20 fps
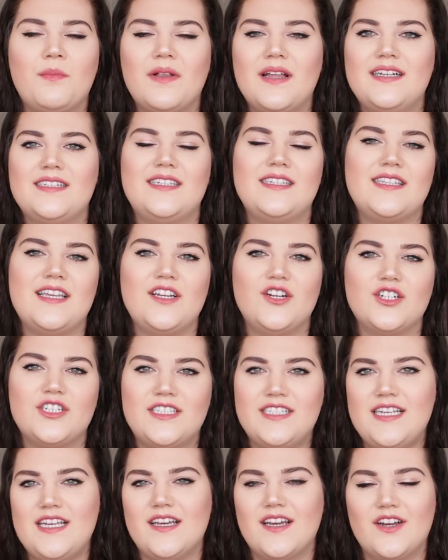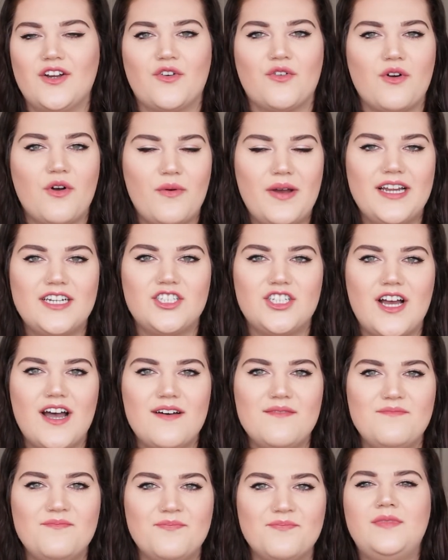places that you're seeing in Croatia.
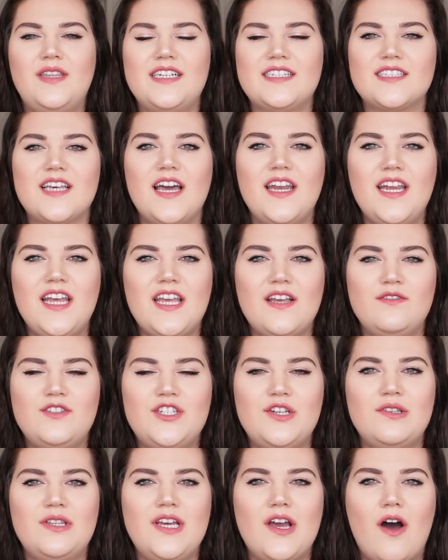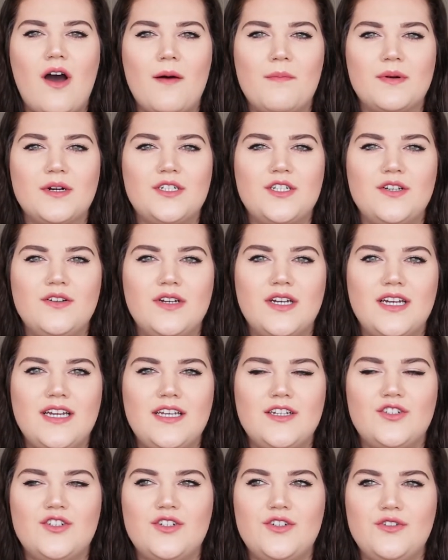This kind of gives you the
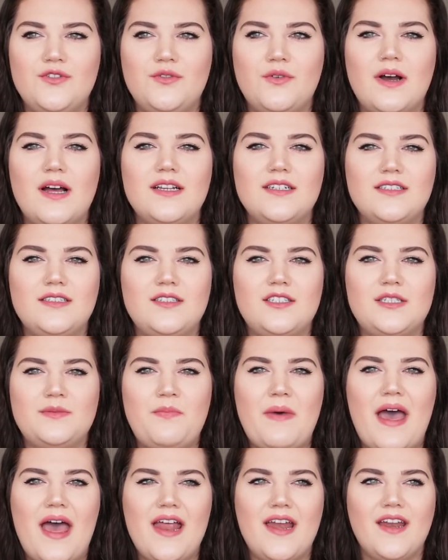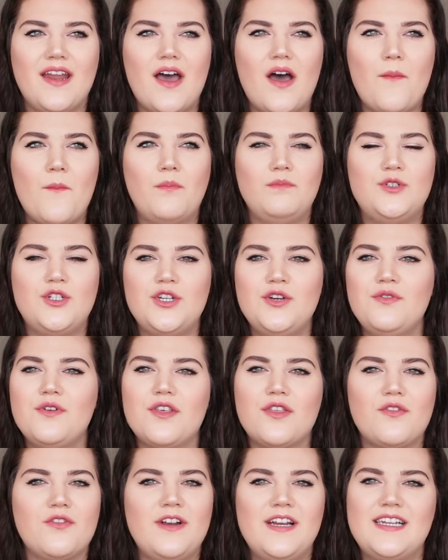opportunity to spend 2 to
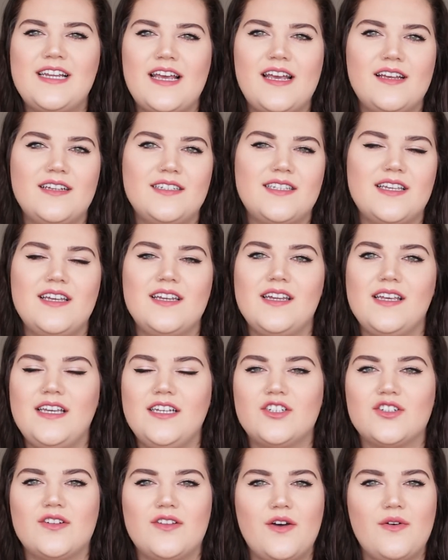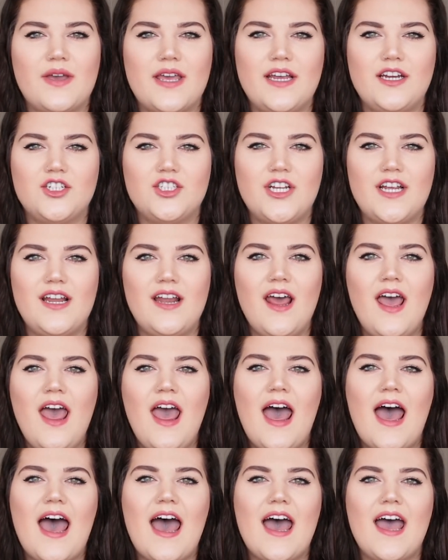3 days in each location,
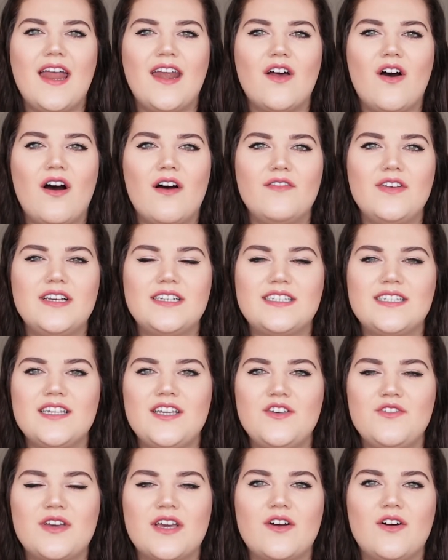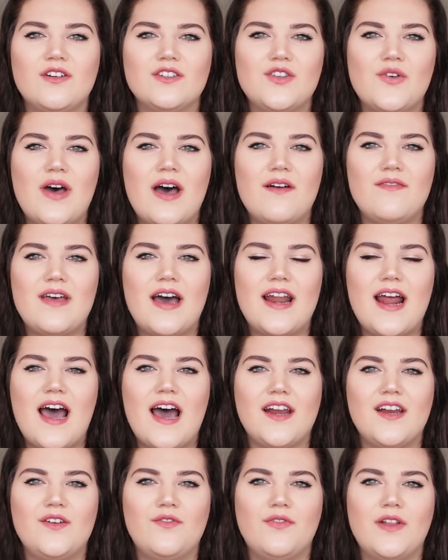and obviously you can also have that
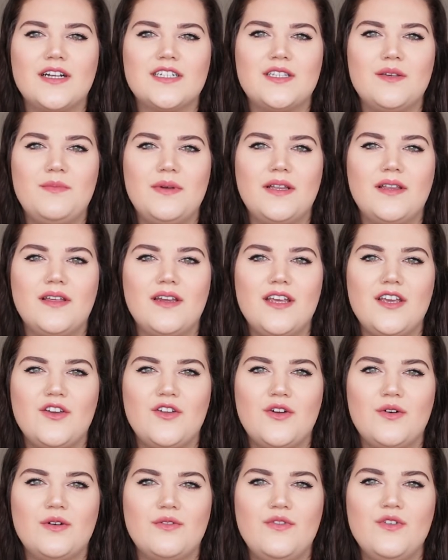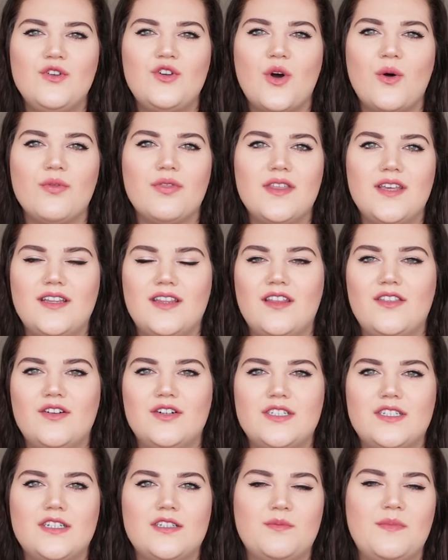added flexibility. If you don't think that
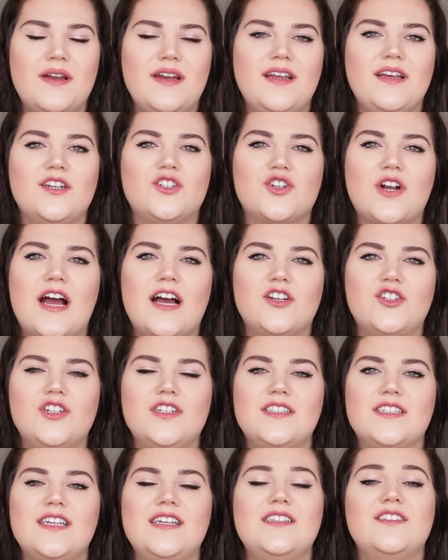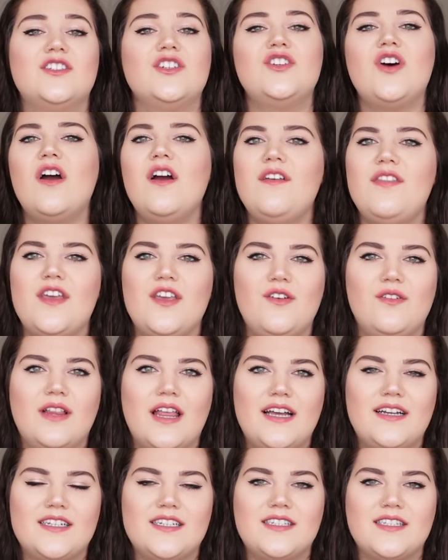there's as many attractions in Zadar that you'd
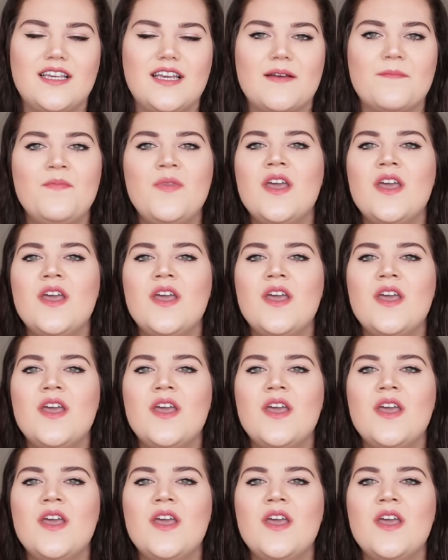like to see,